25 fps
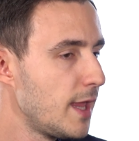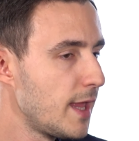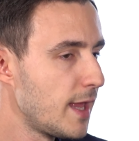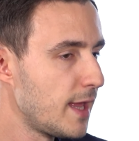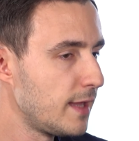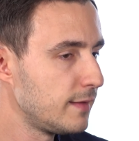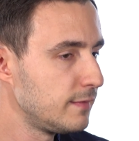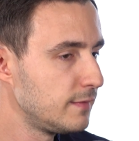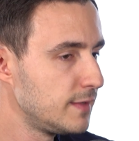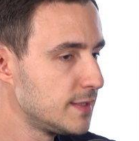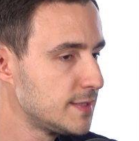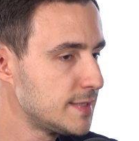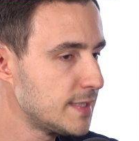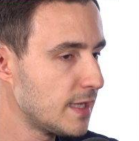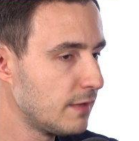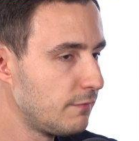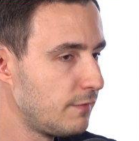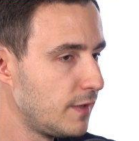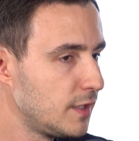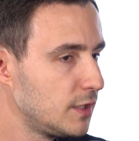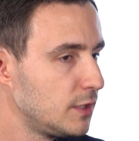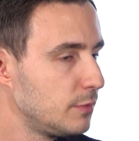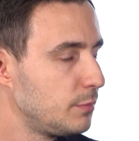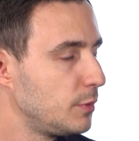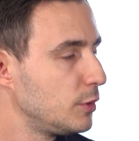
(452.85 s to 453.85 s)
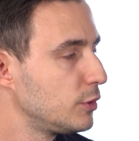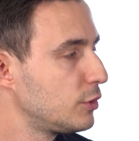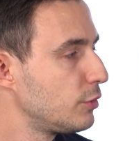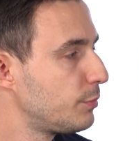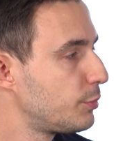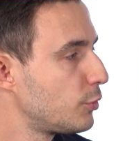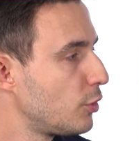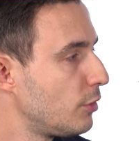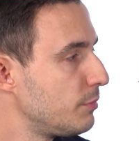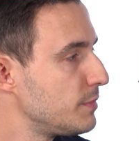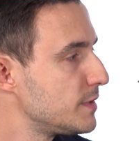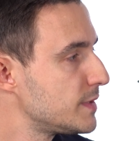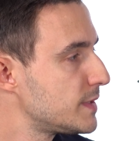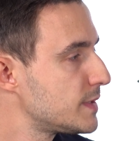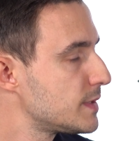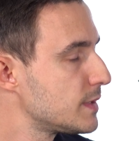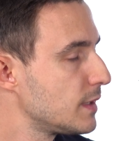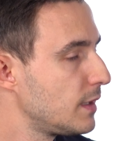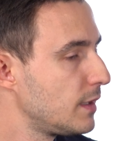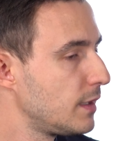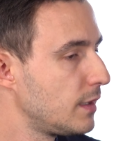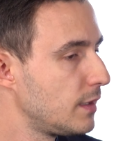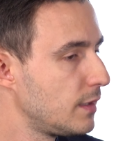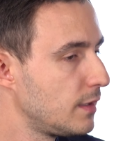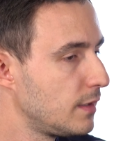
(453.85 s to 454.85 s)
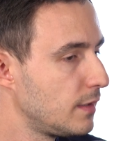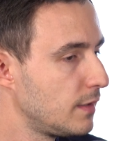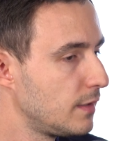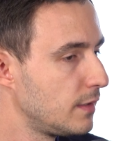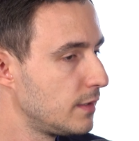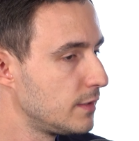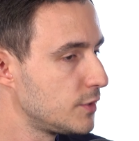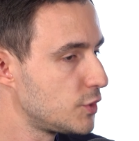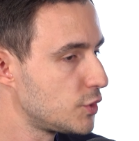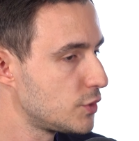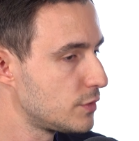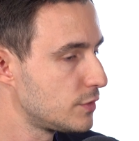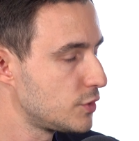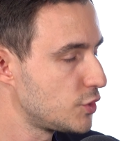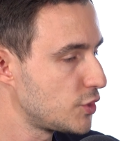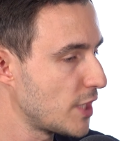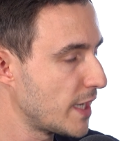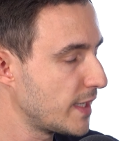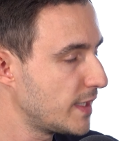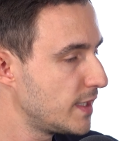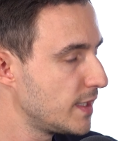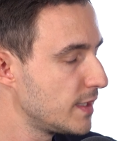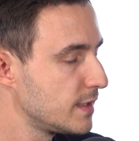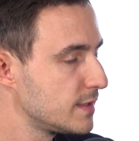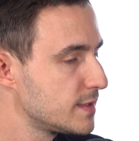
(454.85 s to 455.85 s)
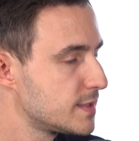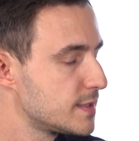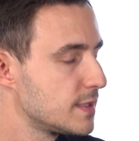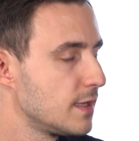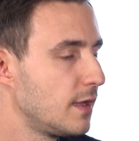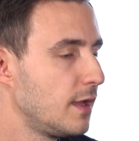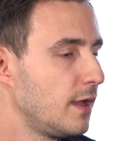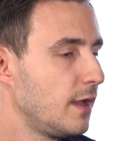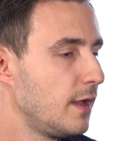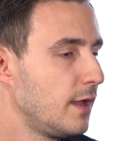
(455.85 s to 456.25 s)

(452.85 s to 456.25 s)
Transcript: And this available to promise checkings